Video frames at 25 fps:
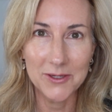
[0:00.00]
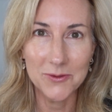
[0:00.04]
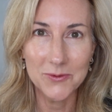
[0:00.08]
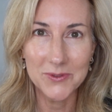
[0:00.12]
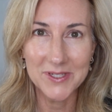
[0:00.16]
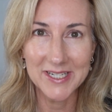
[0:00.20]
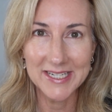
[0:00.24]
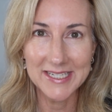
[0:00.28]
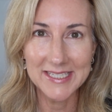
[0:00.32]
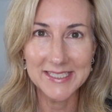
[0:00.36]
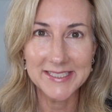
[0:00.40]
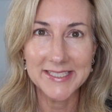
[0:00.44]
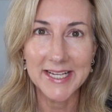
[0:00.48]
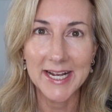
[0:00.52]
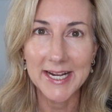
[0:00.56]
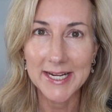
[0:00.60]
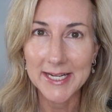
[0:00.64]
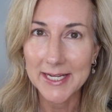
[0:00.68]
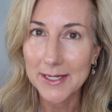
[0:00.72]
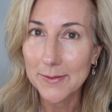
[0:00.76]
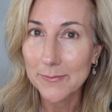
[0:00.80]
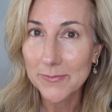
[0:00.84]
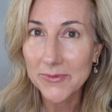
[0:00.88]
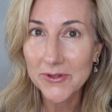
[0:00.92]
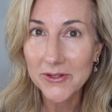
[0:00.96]
you guys, I
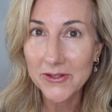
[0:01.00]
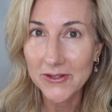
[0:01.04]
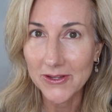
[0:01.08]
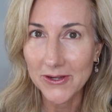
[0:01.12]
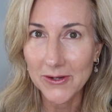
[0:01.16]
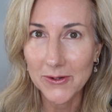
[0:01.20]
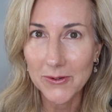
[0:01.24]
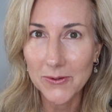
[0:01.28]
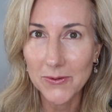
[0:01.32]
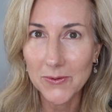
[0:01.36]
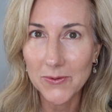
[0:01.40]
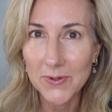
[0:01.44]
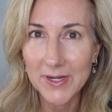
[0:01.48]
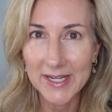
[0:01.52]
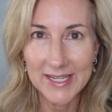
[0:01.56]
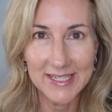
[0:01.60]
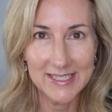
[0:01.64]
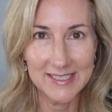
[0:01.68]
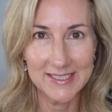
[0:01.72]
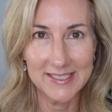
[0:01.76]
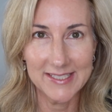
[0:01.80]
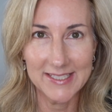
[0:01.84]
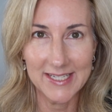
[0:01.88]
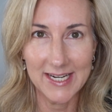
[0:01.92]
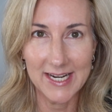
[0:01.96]
am so
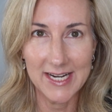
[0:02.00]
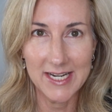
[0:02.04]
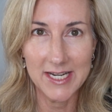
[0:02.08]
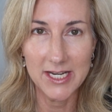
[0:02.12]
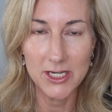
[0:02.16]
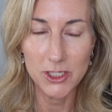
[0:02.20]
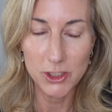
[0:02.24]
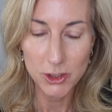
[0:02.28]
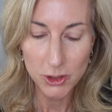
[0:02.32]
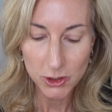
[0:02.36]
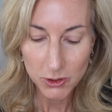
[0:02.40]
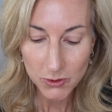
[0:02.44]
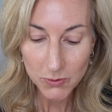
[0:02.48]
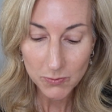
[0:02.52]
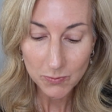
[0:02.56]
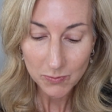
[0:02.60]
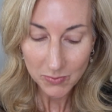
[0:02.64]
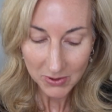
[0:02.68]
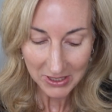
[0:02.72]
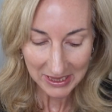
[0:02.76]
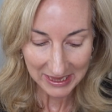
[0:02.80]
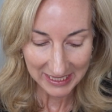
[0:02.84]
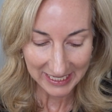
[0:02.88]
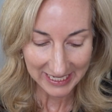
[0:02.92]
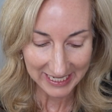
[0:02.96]
excited to
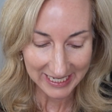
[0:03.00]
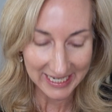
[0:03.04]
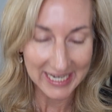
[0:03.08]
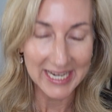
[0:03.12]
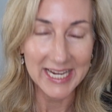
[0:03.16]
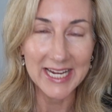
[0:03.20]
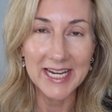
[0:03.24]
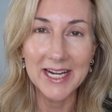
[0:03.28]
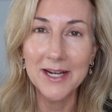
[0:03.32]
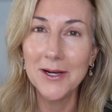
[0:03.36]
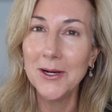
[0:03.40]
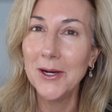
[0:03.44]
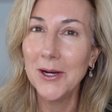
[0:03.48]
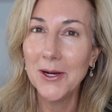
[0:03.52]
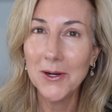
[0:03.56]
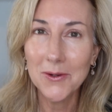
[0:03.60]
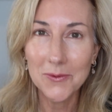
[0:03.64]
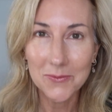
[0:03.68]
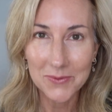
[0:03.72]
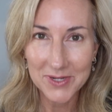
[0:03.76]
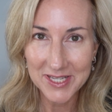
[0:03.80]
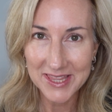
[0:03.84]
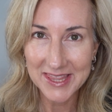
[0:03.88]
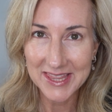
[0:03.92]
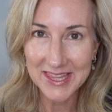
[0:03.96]
play
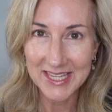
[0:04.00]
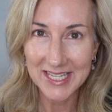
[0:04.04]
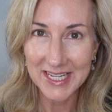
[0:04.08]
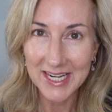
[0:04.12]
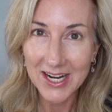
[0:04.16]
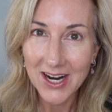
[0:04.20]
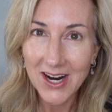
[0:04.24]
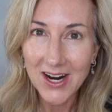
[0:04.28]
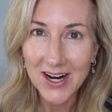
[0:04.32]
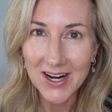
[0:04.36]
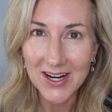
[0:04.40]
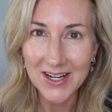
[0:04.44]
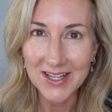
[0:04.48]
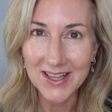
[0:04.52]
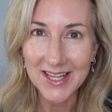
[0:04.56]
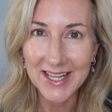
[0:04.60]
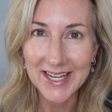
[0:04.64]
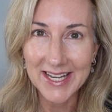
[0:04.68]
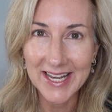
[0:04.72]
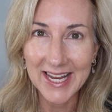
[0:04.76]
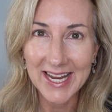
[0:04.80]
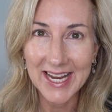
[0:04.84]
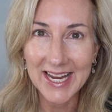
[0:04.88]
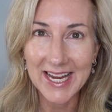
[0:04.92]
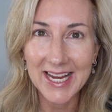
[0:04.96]
with the
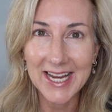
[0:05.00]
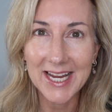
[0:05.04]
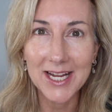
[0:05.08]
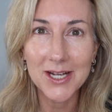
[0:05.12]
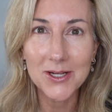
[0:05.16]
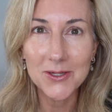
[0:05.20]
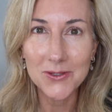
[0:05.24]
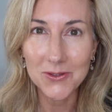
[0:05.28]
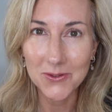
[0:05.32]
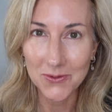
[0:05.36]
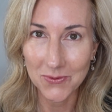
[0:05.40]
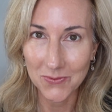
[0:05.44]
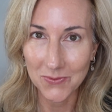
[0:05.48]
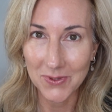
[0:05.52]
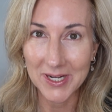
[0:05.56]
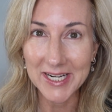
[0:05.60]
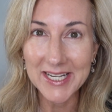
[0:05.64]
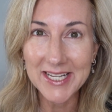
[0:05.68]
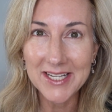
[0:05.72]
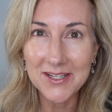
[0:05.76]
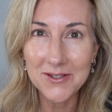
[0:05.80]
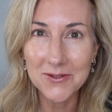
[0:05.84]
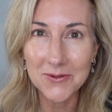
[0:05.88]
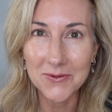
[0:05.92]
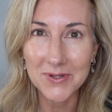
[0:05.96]
Holiday
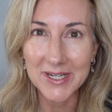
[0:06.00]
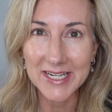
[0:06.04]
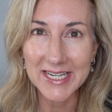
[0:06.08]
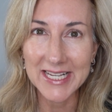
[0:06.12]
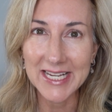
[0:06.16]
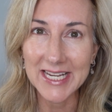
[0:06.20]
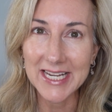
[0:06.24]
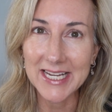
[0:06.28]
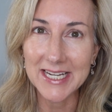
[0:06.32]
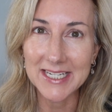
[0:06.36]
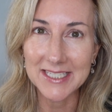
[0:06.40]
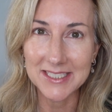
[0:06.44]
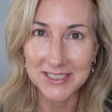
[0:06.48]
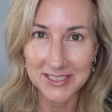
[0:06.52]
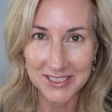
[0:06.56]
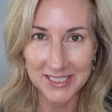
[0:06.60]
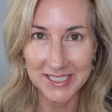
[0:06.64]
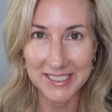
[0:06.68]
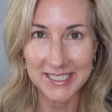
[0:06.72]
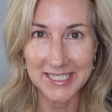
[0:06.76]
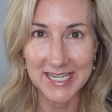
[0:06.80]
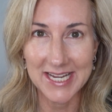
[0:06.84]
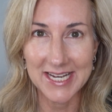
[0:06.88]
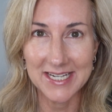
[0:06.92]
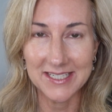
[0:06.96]
2020
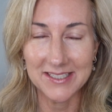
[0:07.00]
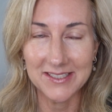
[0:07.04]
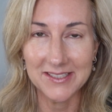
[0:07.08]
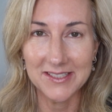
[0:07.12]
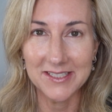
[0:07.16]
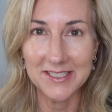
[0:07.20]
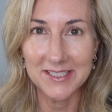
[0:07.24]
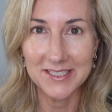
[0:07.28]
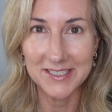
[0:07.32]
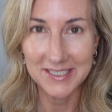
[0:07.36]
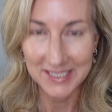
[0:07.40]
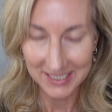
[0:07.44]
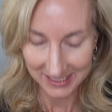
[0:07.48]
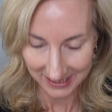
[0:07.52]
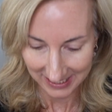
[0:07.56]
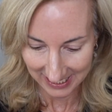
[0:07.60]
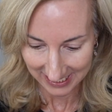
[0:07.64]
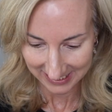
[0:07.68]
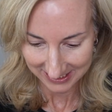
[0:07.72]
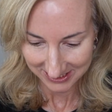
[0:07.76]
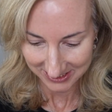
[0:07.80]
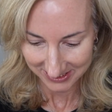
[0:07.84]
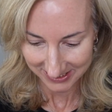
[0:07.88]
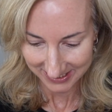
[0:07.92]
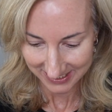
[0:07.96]
Chanel
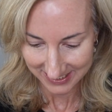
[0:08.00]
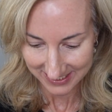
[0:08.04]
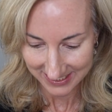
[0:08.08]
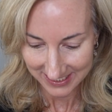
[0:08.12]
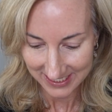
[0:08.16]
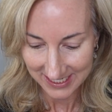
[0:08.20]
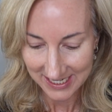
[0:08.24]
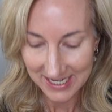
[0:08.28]
collection.